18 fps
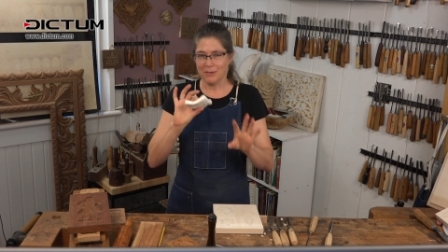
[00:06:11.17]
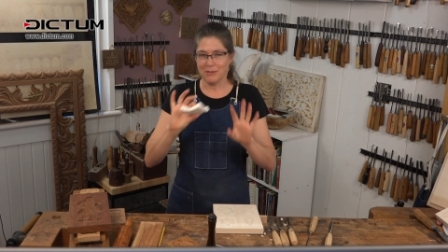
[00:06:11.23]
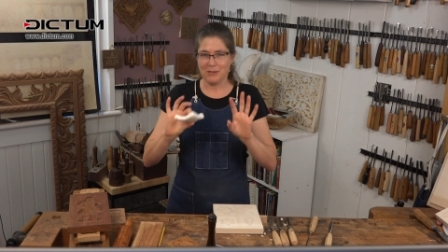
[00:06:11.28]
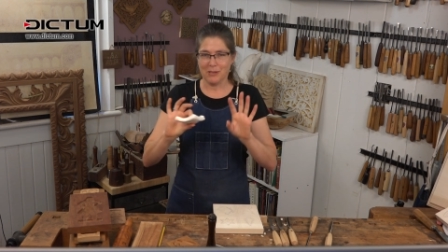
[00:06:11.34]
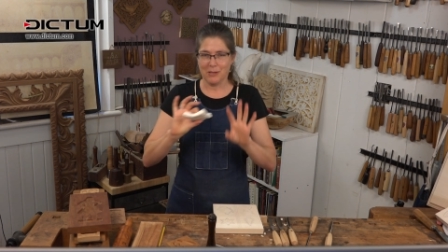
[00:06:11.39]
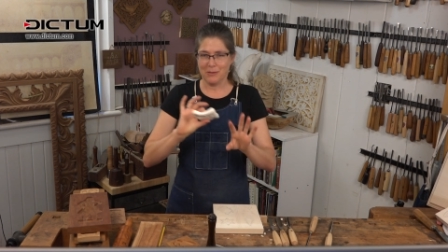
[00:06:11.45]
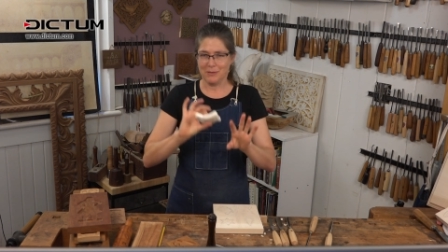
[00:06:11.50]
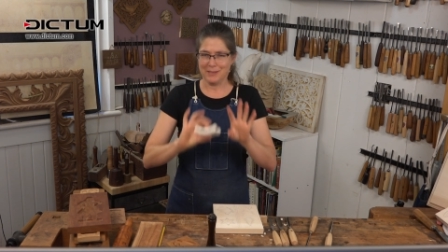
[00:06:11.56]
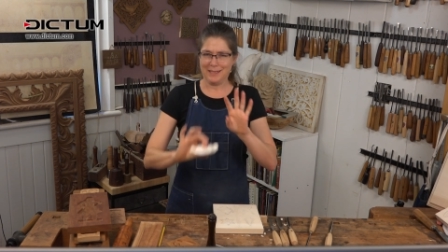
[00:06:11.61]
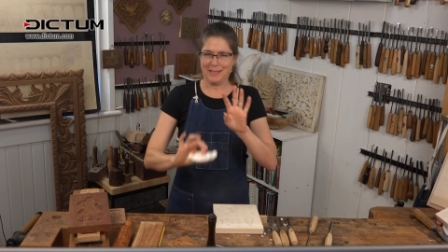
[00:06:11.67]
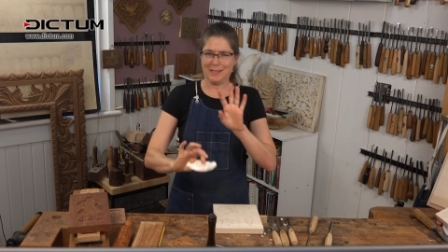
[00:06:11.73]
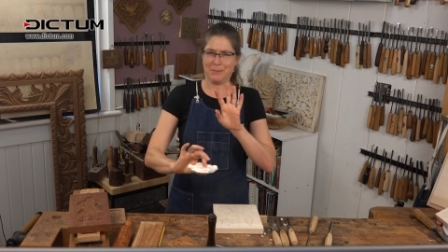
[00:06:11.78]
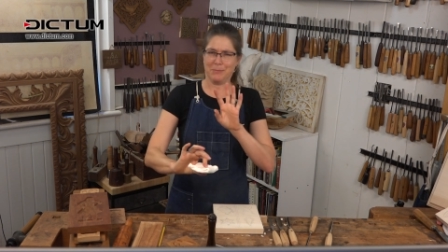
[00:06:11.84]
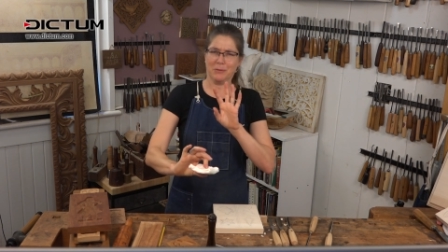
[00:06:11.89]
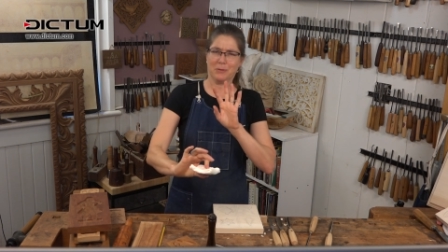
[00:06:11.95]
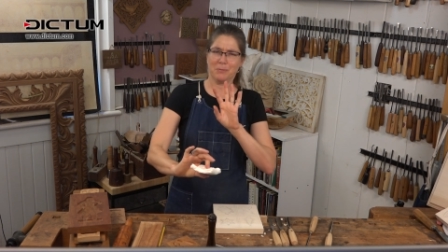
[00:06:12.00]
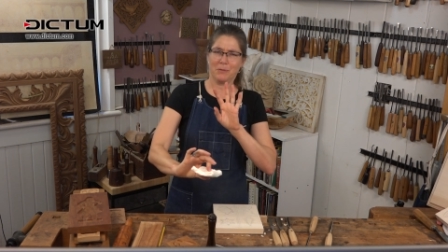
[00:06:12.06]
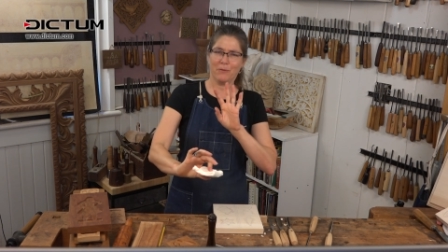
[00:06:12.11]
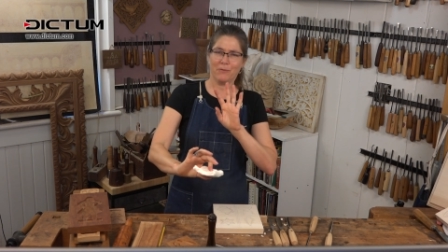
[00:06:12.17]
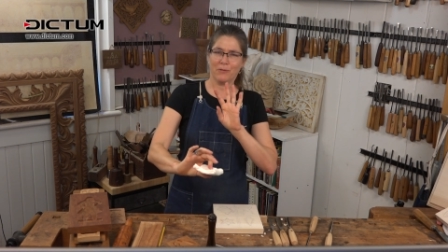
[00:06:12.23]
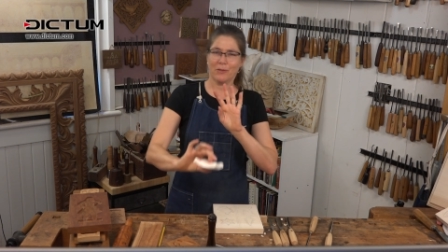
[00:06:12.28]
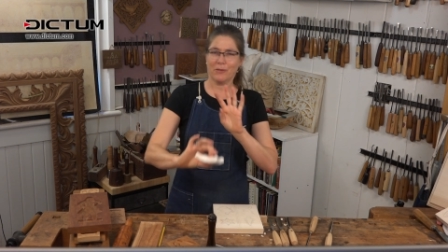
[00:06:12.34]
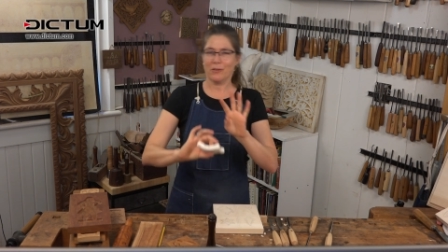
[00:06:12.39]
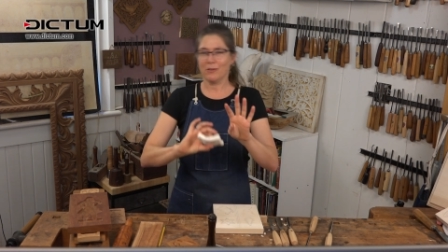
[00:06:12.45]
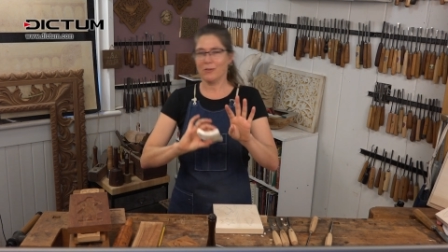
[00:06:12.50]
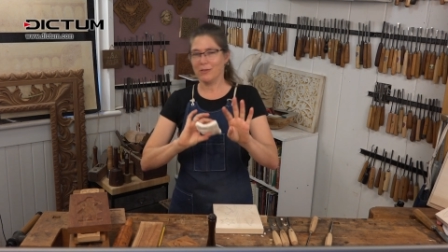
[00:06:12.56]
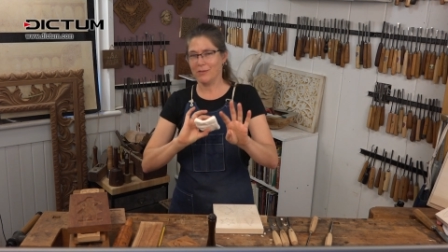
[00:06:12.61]
oh no, is that supposed to be
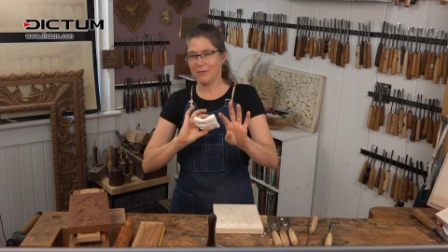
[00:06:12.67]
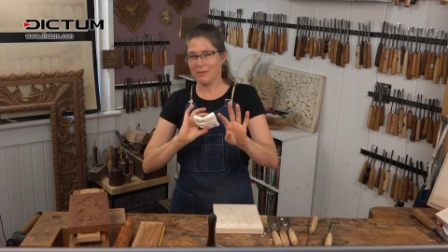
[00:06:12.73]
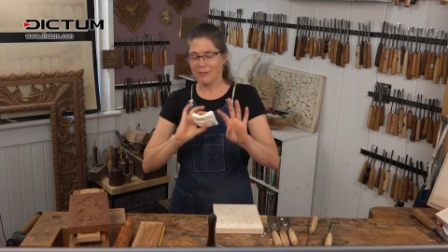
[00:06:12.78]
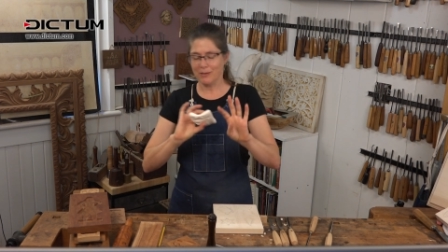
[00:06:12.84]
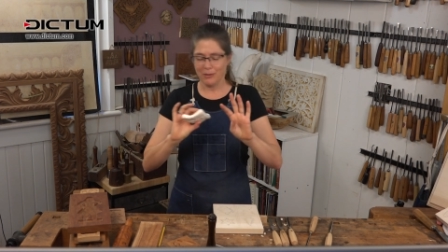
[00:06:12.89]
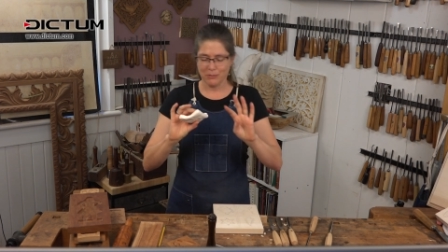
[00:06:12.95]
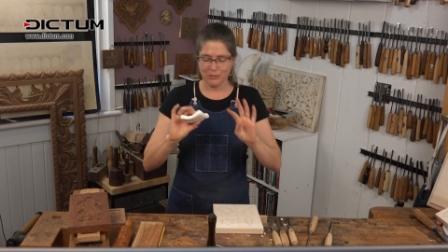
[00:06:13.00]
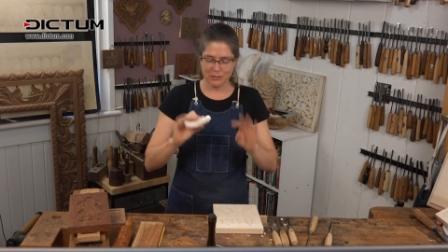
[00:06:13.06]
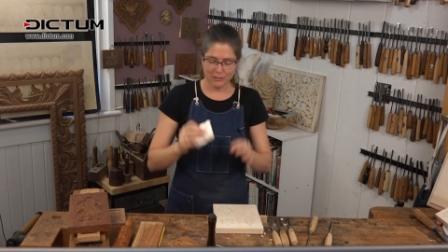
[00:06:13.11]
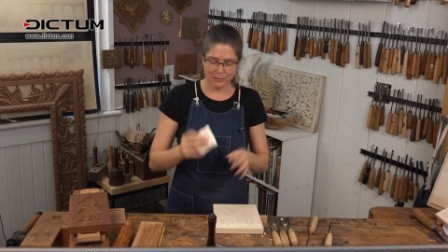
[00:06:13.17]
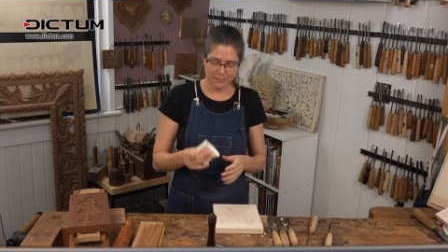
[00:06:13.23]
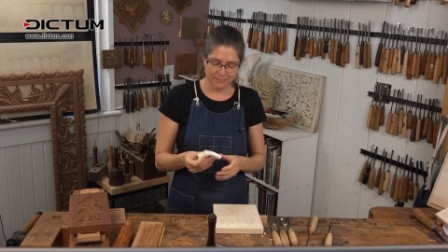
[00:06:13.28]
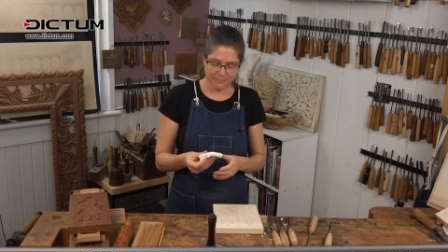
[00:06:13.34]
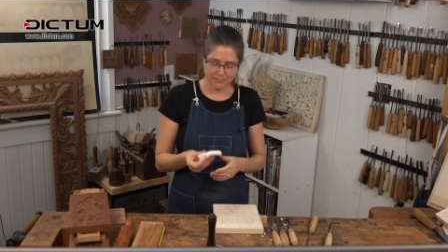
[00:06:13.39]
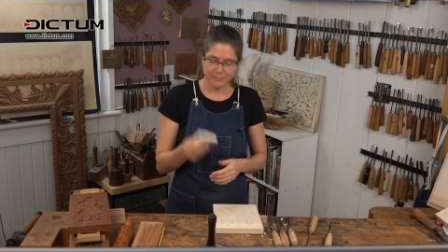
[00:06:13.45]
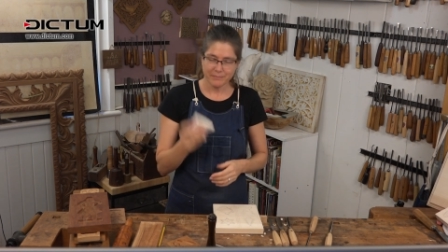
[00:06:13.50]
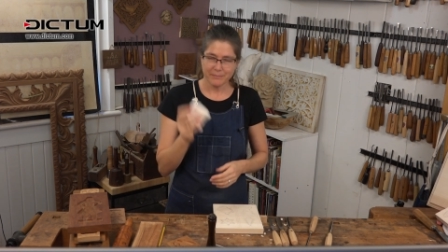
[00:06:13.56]
further or closer?